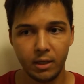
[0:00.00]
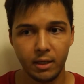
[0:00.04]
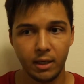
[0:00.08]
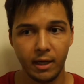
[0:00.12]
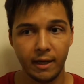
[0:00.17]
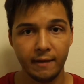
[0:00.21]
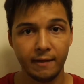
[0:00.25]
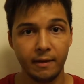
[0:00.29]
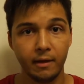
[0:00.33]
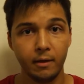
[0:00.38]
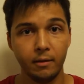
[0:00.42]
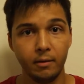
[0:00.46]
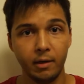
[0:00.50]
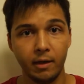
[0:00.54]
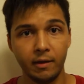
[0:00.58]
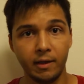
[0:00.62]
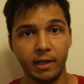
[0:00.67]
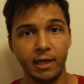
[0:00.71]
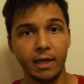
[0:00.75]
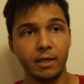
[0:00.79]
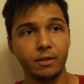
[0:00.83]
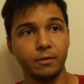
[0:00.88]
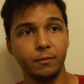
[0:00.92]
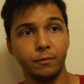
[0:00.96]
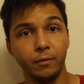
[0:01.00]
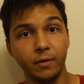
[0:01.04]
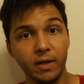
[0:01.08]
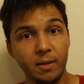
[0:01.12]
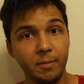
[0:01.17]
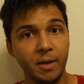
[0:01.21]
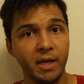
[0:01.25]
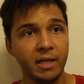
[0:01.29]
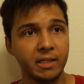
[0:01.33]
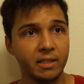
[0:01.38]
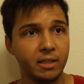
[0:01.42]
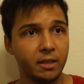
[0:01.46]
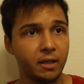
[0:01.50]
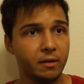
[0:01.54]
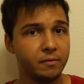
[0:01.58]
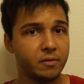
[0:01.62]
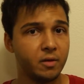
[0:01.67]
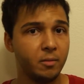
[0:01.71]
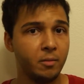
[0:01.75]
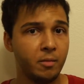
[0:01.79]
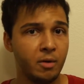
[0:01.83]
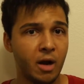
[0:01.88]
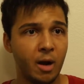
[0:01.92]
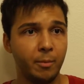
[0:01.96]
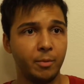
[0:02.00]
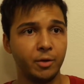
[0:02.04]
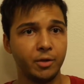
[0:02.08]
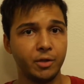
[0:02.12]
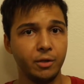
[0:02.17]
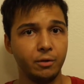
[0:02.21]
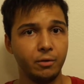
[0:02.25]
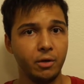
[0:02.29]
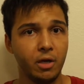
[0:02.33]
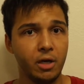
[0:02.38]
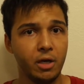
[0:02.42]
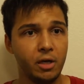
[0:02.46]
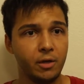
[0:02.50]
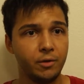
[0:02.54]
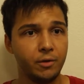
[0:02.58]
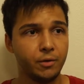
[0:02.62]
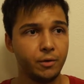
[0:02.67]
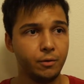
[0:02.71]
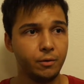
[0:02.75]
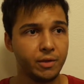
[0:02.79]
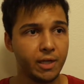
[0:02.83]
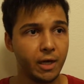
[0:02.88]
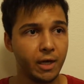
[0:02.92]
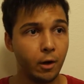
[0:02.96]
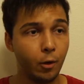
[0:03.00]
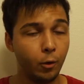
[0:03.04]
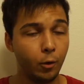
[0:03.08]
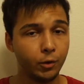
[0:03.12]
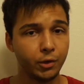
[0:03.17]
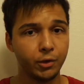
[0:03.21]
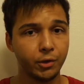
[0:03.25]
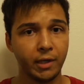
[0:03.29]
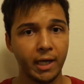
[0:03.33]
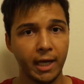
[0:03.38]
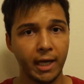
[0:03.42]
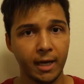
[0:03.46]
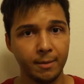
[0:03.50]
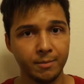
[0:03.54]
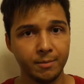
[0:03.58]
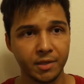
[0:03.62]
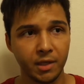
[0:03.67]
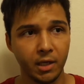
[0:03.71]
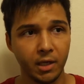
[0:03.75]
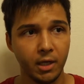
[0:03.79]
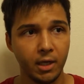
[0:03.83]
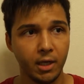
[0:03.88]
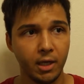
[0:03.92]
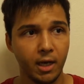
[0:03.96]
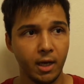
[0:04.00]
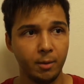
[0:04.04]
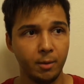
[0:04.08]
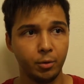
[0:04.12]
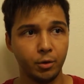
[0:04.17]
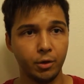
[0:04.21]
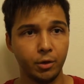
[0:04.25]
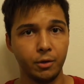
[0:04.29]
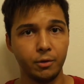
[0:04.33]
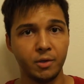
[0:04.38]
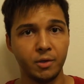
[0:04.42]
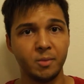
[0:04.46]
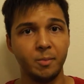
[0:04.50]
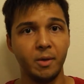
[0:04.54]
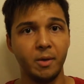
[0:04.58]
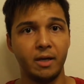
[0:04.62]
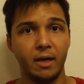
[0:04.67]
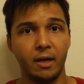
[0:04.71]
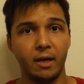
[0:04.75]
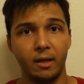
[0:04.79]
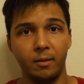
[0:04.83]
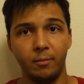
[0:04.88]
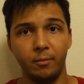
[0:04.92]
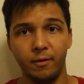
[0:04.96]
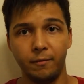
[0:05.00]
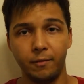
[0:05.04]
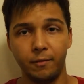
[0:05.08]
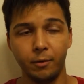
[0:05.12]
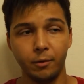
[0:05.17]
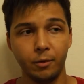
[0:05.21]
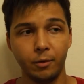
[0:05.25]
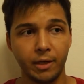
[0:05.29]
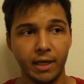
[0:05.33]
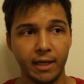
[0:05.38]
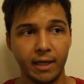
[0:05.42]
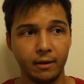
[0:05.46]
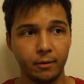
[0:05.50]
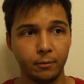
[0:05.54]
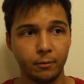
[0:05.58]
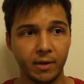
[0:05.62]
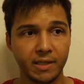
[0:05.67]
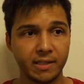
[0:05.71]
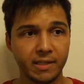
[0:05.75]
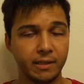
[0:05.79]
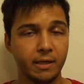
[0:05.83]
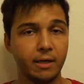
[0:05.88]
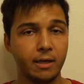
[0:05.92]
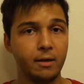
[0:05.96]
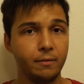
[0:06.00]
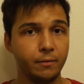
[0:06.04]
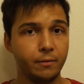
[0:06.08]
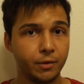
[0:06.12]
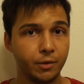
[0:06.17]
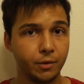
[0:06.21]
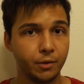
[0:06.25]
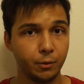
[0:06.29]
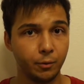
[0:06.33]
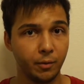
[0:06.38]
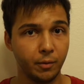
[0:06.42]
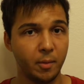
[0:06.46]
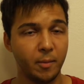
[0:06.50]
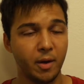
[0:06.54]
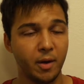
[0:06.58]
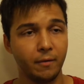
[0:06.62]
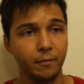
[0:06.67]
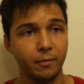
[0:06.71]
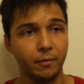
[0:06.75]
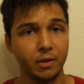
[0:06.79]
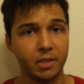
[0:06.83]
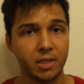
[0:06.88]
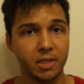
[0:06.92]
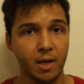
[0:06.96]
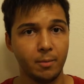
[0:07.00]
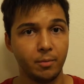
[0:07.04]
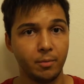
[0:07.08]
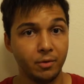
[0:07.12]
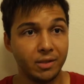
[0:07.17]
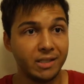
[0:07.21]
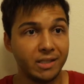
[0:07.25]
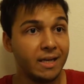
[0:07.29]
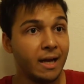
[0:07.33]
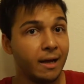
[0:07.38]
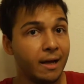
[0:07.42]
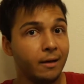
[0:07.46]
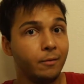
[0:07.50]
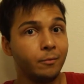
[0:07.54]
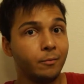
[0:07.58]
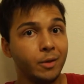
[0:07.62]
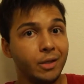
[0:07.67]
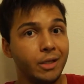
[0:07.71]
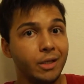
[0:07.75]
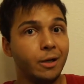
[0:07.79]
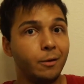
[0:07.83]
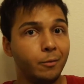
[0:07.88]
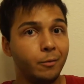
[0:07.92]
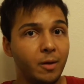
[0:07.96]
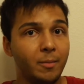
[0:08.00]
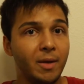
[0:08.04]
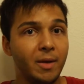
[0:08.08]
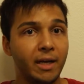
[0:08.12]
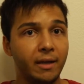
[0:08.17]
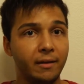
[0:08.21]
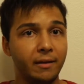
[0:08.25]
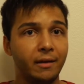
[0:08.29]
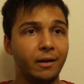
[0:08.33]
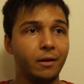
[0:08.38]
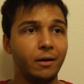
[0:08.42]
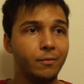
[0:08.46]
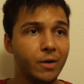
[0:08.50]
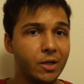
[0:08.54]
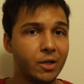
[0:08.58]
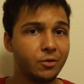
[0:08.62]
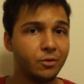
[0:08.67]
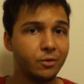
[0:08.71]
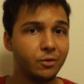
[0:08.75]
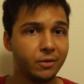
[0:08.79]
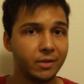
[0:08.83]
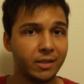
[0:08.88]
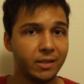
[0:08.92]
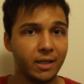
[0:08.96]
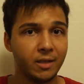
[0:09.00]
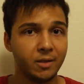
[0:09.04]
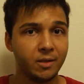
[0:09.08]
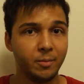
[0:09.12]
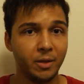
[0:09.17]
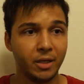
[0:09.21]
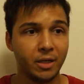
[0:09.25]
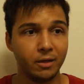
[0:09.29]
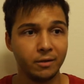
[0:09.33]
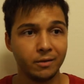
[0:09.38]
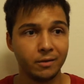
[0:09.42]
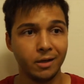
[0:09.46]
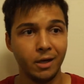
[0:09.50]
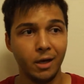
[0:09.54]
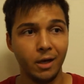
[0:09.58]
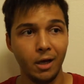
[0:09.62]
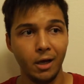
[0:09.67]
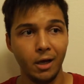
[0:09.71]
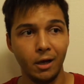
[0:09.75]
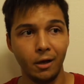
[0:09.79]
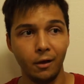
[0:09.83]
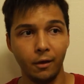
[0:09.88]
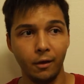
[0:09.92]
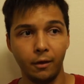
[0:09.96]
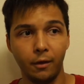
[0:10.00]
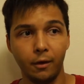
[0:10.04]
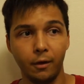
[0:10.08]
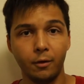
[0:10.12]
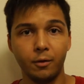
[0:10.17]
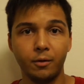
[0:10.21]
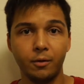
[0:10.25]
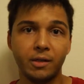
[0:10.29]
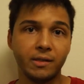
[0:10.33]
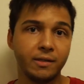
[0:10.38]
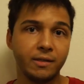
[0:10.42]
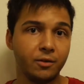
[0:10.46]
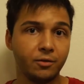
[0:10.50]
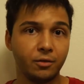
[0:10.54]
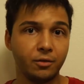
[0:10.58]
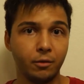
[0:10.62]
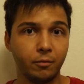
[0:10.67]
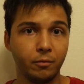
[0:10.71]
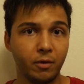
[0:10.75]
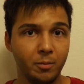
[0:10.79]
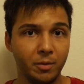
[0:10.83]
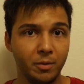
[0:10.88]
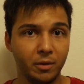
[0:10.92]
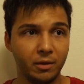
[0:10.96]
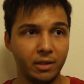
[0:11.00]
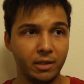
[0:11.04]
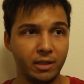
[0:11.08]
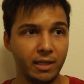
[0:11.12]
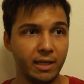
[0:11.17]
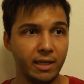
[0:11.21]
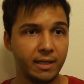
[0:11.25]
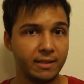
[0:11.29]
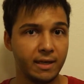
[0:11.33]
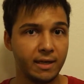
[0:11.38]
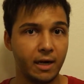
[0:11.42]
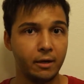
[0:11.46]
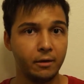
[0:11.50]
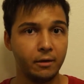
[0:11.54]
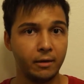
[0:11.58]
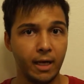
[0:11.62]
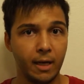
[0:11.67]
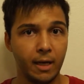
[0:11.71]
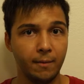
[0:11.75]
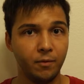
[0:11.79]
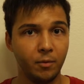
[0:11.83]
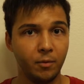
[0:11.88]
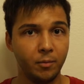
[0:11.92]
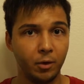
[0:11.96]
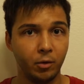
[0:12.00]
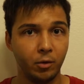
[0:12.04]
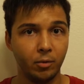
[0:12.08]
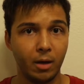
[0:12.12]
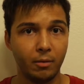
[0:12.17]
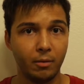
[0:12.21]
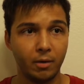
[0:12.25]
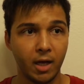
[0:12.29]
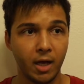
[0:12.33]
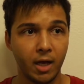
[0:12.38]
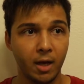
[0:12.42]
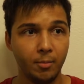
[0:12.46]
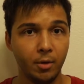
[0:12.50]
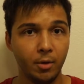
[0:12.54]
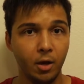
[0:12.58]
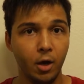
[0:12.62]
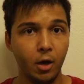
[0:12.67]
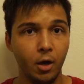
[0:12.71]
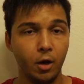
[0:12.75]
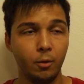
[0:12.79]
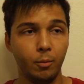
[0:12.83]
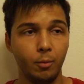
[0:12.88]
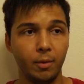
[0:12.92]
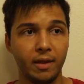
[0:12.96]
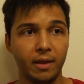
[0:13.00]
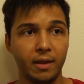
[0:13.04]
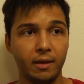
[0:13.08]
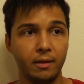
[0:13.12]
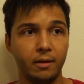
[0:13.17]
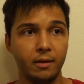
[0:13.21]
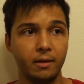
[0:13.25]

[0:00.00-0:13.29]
And then in the case of remakes, it gives them the opportunity to take older games and put a new spin on them. If you look at the Resident Evil 2 remake, for example, it's not really a remake in the conventional sense because they're essentially rebuilding the entire game from the ground up with,